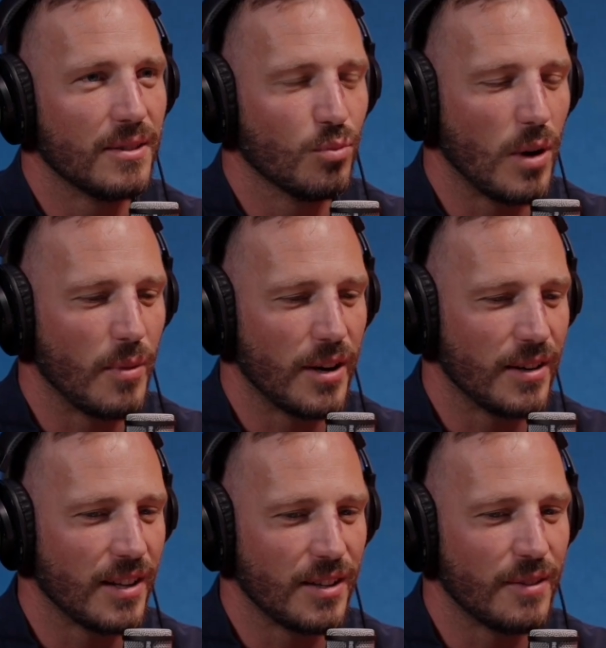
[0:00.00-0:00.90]
one way or
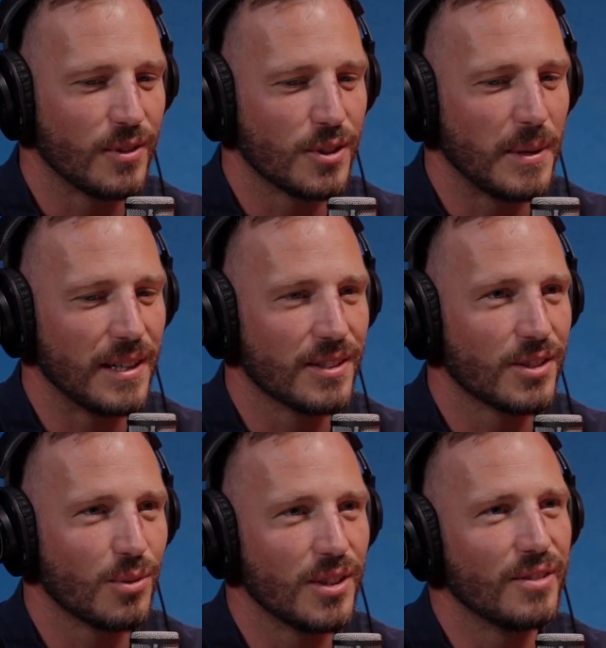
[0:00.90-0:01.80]
another, you have to spend it.
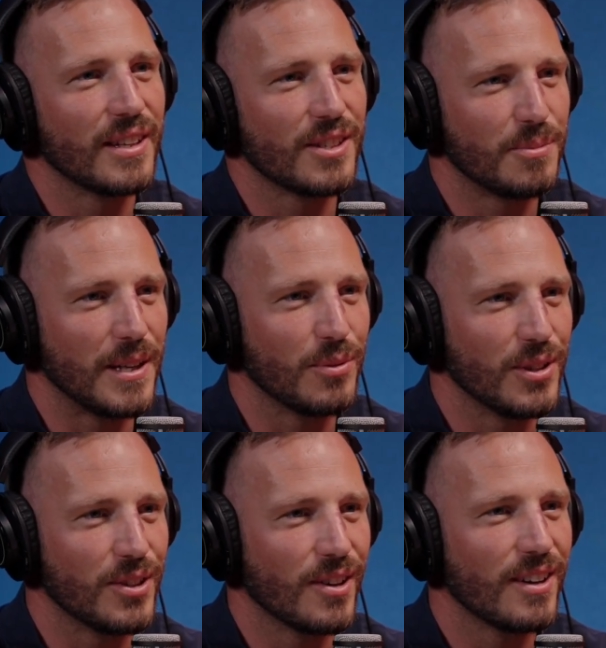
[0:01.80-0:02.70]
So wouldn't you rather spend it when you got